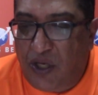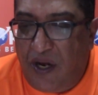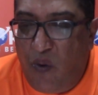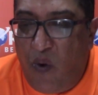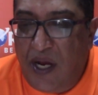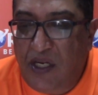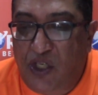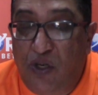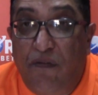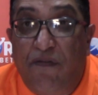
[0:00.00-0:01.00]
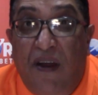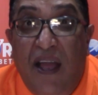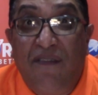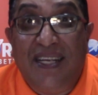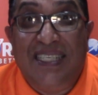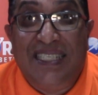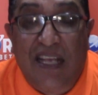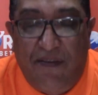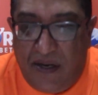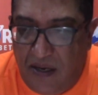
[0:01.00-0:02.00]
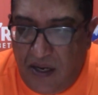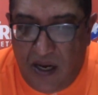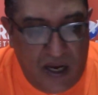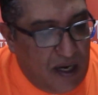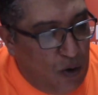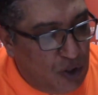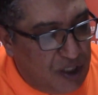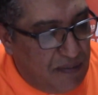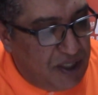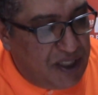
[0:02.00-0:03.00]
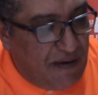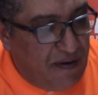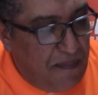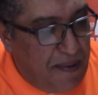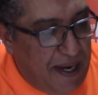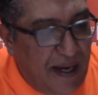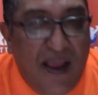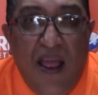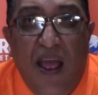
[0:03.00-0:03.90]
Sorry, 1, 2, 5, and 7. And horse number 7 being